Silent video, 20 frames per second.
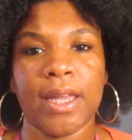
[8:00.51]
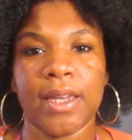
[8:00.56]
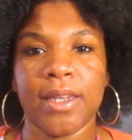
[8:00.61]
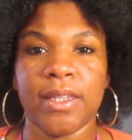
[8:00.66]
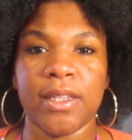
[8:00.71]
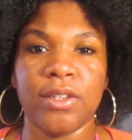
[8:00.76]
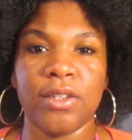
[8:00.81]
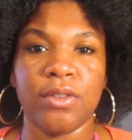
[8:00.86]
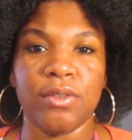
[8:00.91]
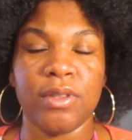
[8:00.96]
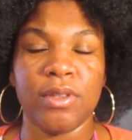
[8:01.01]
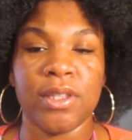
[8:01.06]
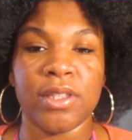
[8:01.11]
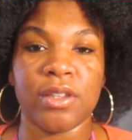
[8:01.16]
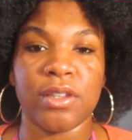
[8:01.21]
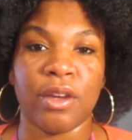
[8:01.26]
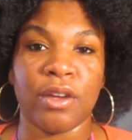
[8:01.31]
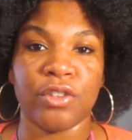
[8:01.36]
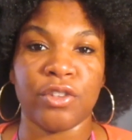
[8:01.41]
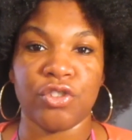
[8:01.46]
did do
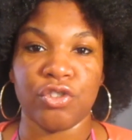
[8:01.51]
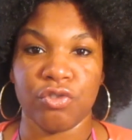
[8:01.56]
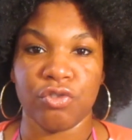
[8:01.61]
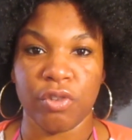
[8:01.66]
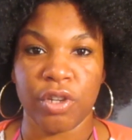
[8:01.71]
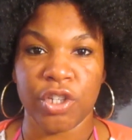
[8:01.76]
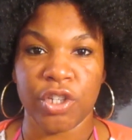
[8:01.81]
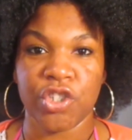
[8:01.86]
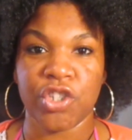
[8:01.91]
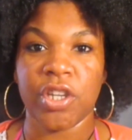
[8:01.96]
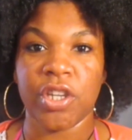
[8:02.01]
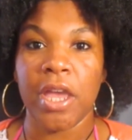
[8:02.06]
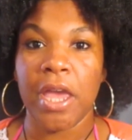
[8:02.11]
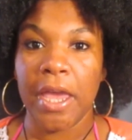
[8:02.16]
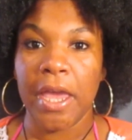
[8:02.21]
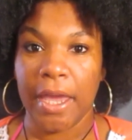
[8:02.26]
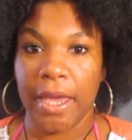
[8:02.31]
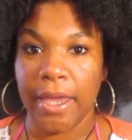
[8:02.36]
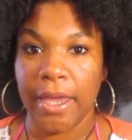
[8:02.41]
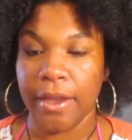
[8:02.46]
this on stretched
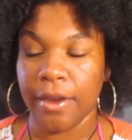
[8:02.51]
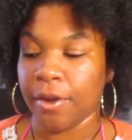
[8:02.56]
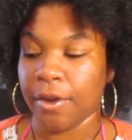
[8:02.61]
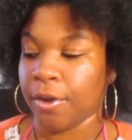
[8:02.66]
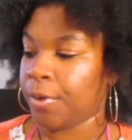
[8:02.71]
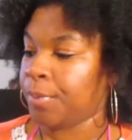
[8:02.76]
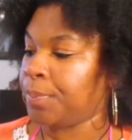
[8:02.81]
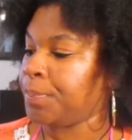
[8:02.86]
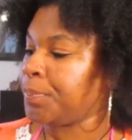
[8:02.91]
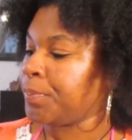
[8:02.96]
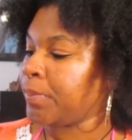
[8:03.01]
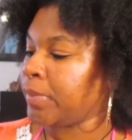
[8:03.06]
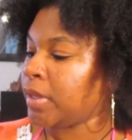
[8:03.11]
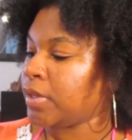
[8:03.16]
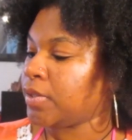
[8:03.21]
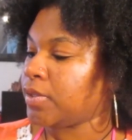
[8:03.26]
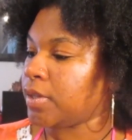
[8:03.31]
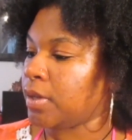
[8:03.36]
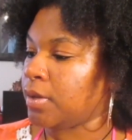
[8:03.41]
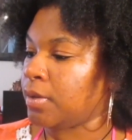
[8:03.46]
hair
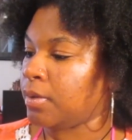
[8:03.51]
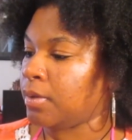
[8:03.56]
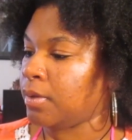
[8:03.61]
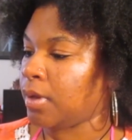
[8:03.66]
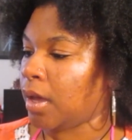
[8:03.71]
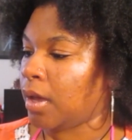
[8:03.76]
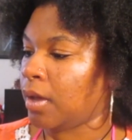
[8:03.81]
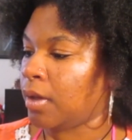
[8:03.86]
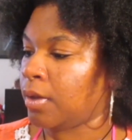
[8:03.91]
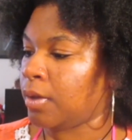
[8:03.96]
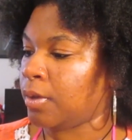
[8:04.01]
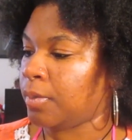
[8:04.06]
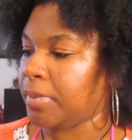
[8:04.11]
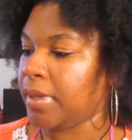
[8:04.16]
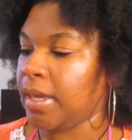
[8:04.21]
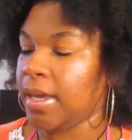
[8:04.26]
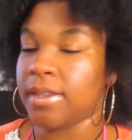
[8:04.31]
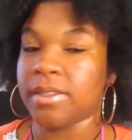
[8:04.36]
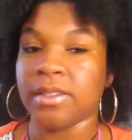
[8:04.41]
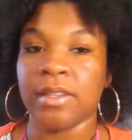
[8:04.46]
so um
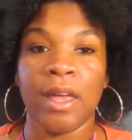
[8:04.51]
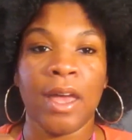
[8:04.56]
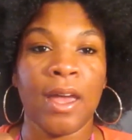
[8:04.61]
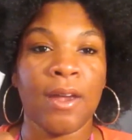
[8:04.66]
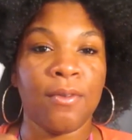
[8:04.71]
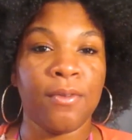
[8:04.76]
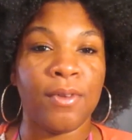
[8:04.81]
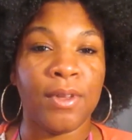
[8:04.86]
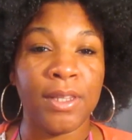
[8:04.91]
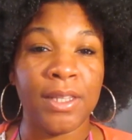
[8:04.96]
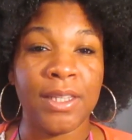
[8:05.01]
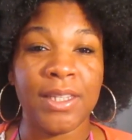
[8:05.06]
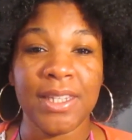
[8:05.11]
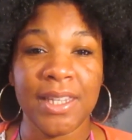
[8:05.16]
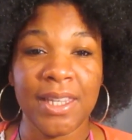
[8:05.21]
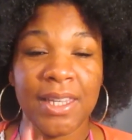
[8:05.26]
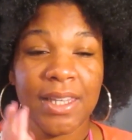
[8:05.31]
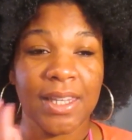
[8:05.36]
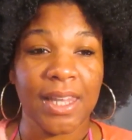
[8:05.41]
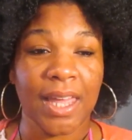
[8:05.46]
yeah so I really
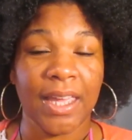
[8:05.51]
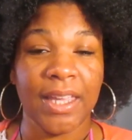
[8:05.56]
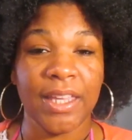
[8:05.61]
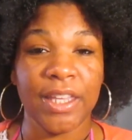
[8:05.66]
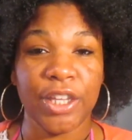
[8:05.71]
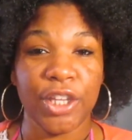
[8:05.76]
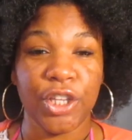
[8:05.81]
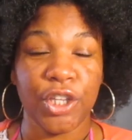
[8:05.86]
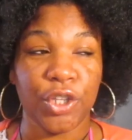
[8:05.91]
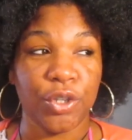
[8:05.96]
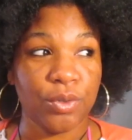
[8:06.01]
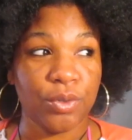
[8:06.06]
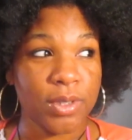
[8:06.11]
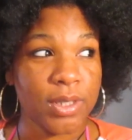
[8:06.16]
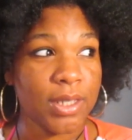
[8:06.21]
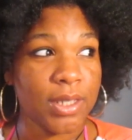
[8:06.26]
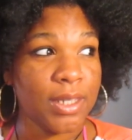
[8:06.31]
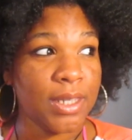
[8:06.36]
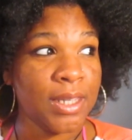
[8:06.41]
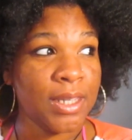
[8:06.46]
did like
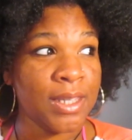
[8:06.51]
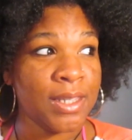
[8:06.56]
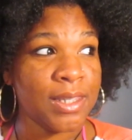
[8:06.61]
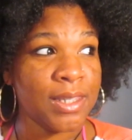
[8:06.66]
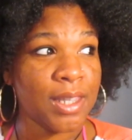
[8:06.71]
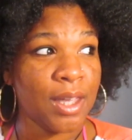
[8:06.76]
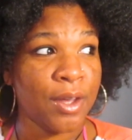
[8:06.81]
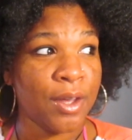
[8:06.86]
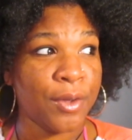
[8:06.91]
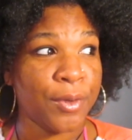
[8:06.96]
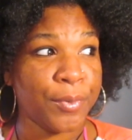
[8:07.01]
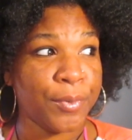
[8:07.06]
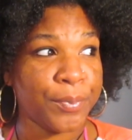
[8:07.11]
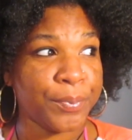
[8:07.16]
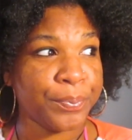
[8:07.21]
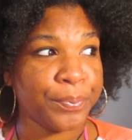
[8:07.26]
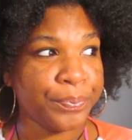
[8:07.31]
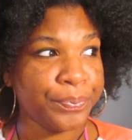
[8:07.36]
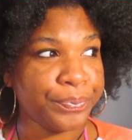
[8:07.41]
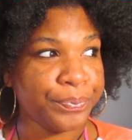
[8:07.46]
using this
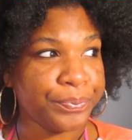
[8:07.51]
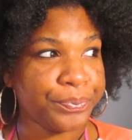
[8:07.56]
um